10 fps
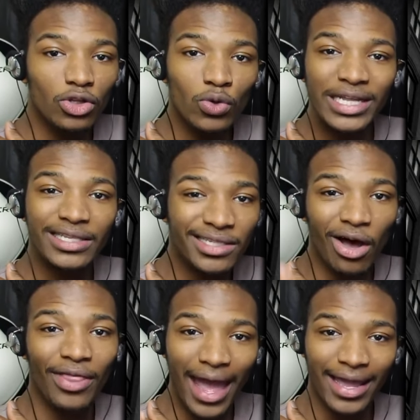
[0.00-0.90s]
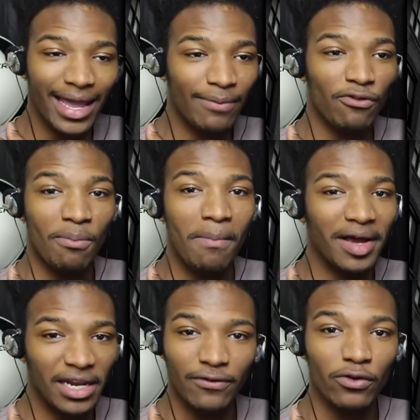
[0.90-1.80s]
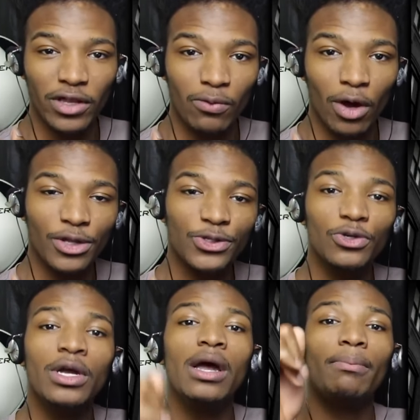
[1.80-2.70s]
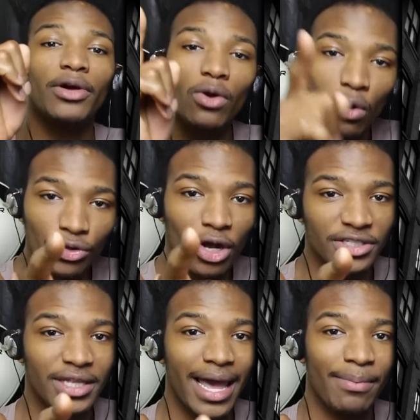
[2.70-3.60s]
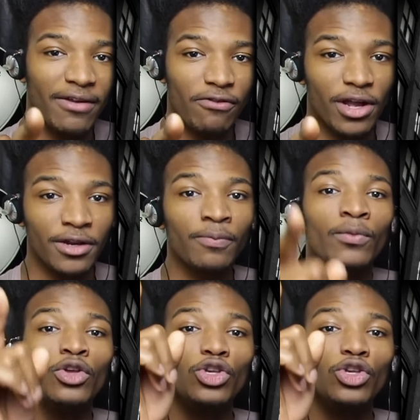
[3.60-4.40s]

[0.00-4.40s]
You can sell that game for money if you really wanted to, but hold on to that, my friend.